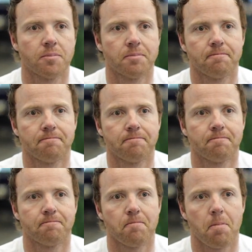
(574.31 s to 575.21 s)

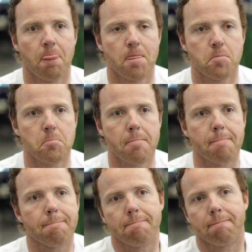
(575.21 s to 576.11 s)
Okay. Is there
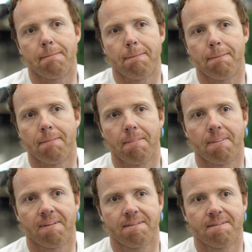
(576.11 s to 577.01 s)
anything unique about
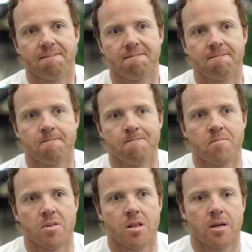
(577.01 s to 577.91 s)
Utah that
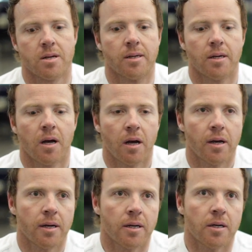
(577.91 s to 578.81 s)
allowed you to
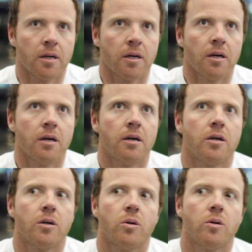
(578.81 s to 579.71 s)
build this
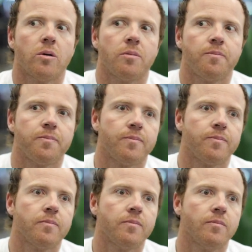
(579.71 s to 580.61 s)
business here to
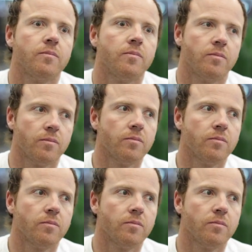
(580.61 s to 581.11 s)
thrive?